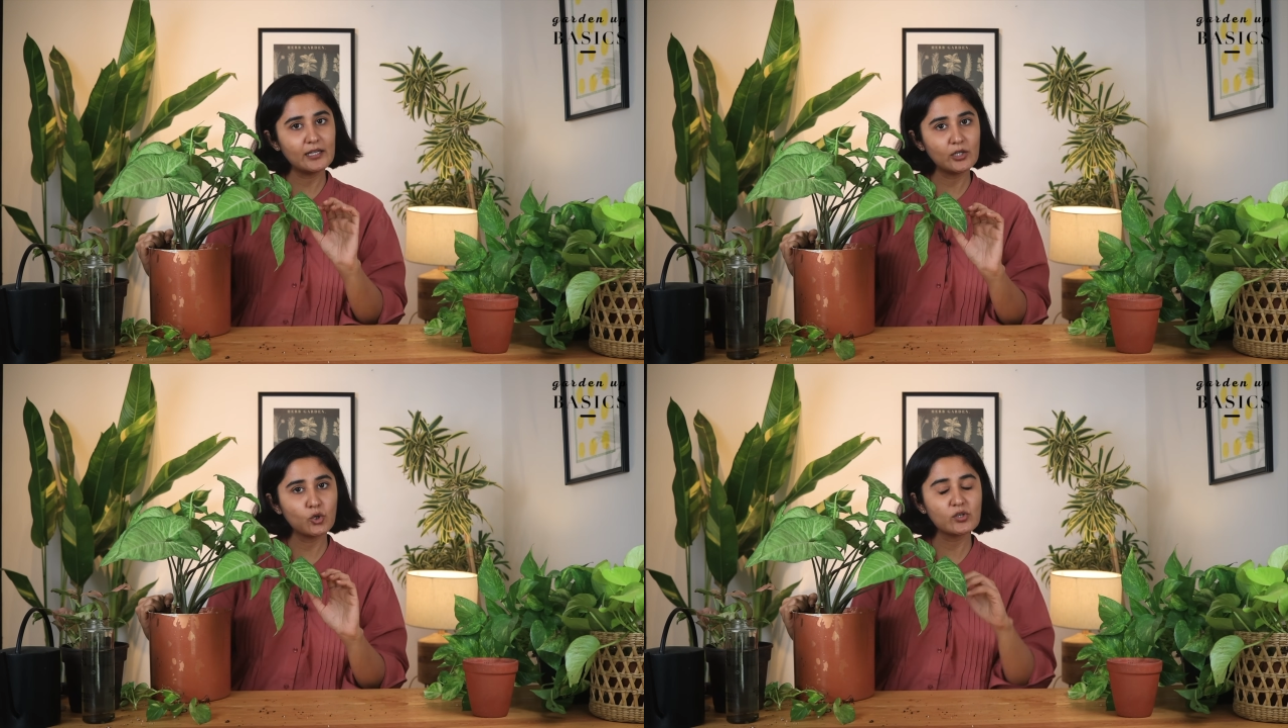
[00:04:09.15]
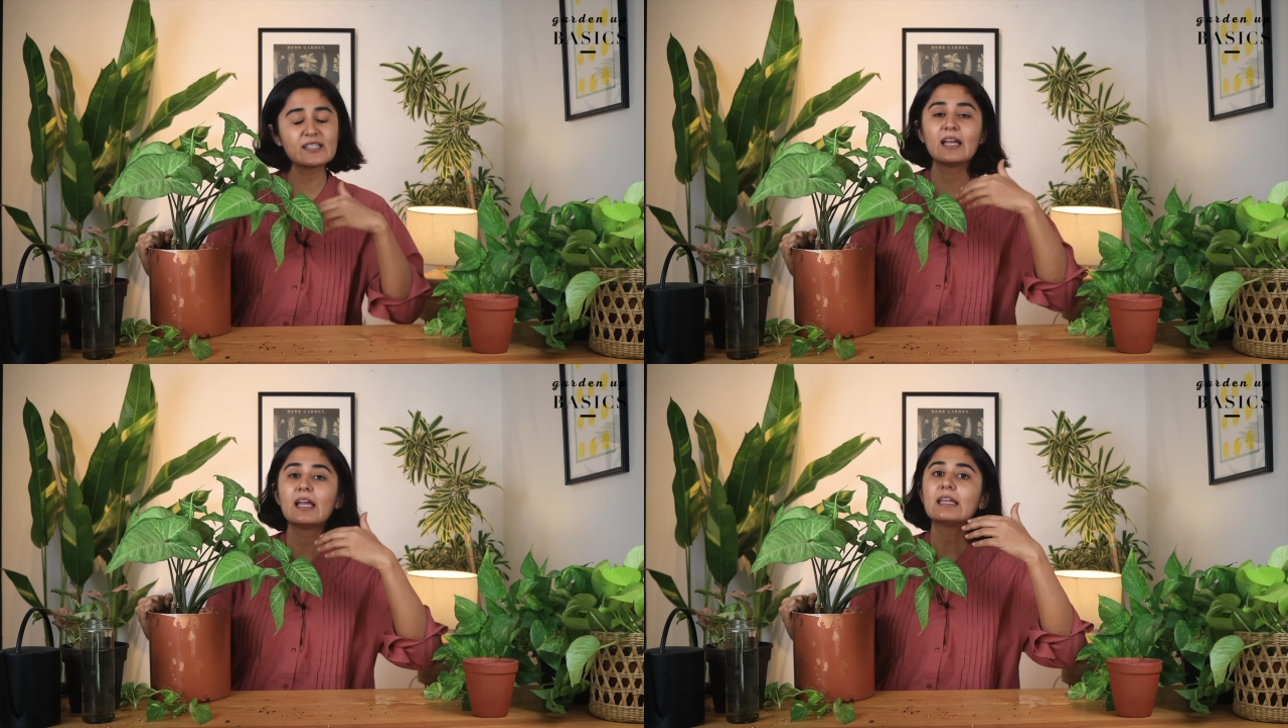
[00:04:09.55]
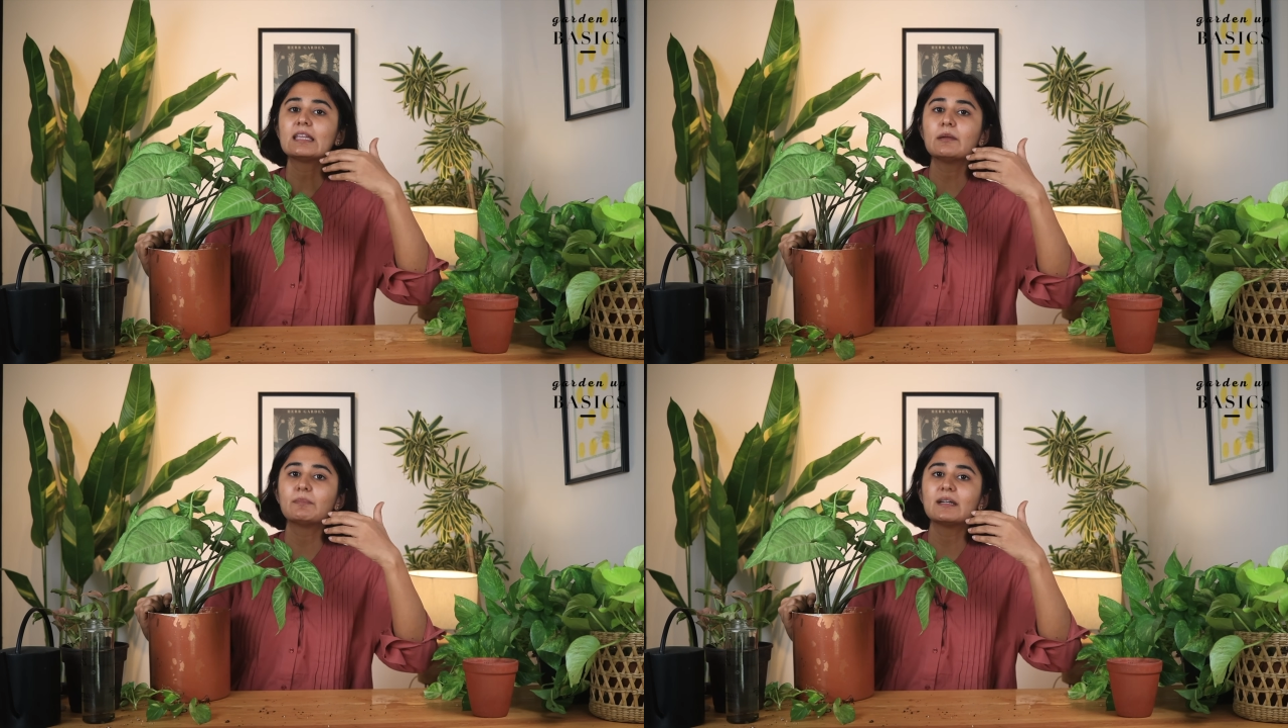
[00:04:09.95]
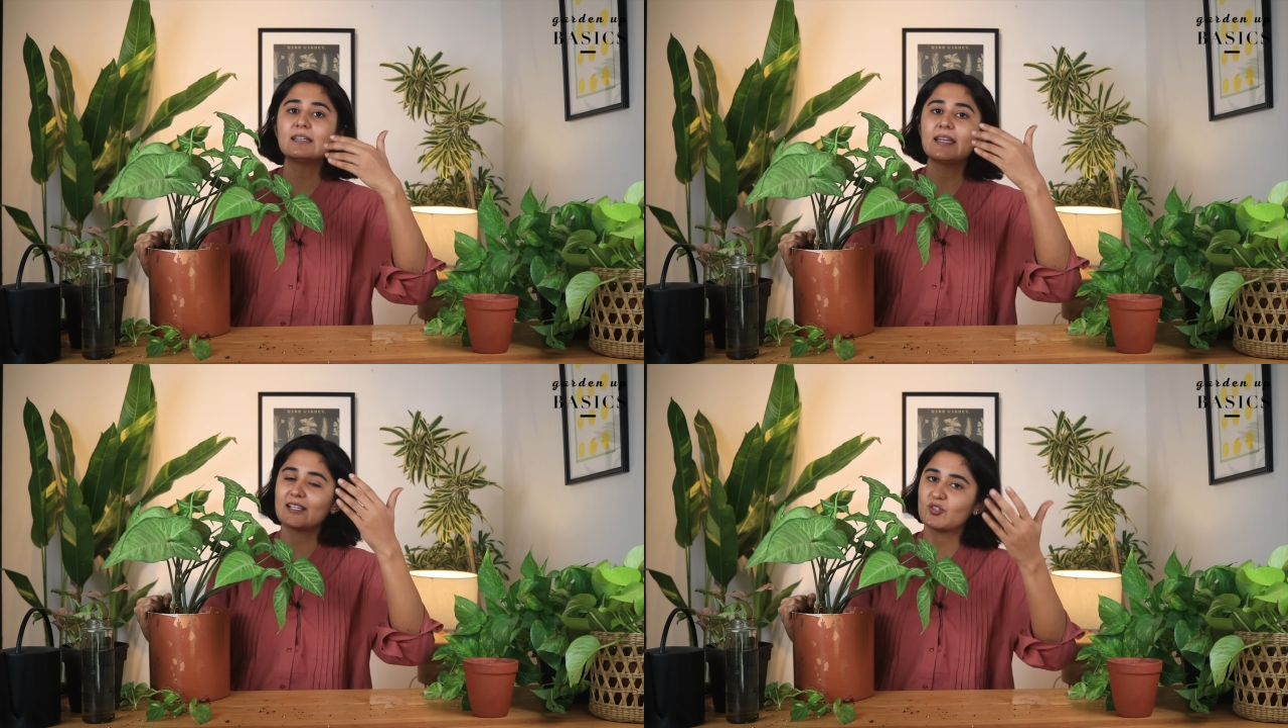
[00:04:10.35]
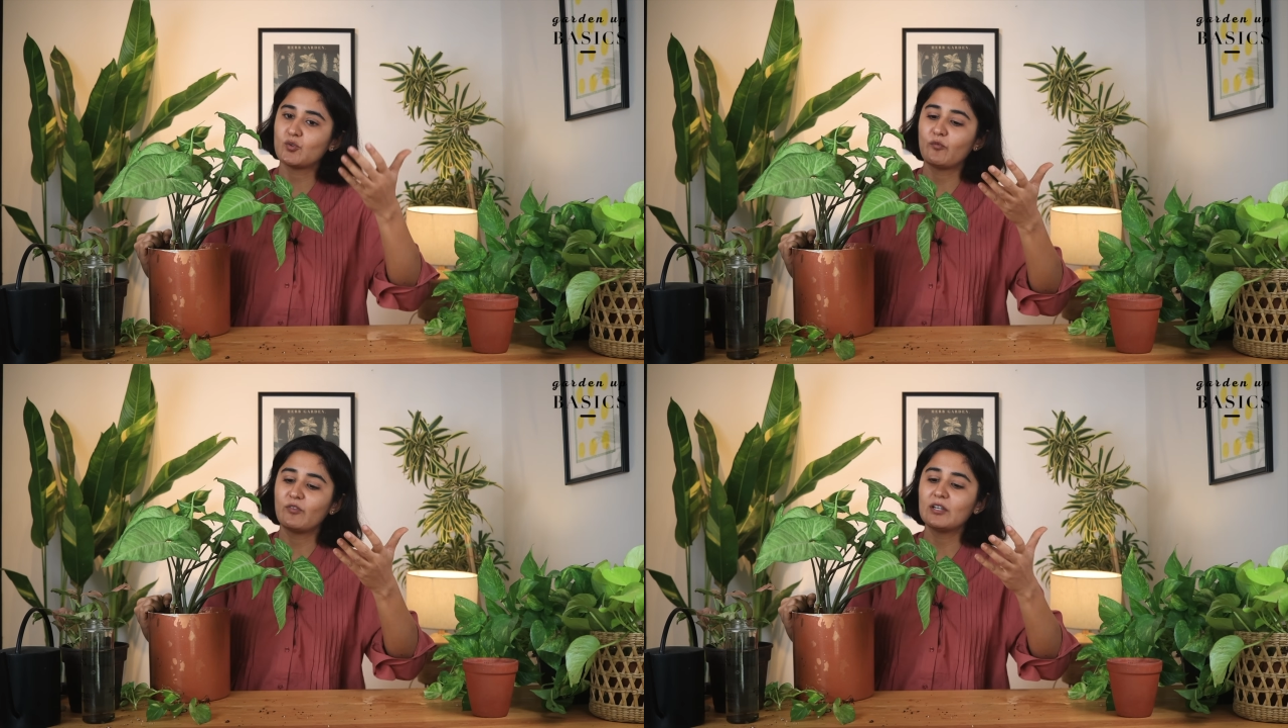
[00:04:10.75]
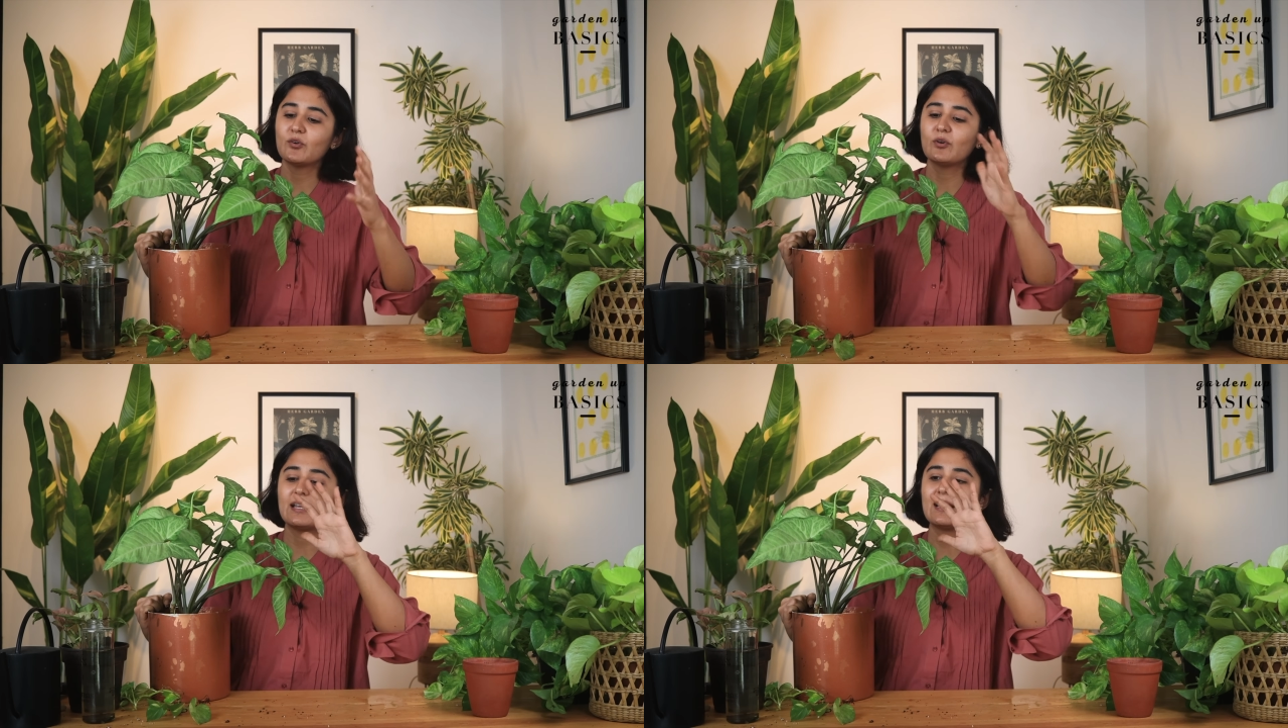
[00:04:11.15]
indoors, keep it next to a window.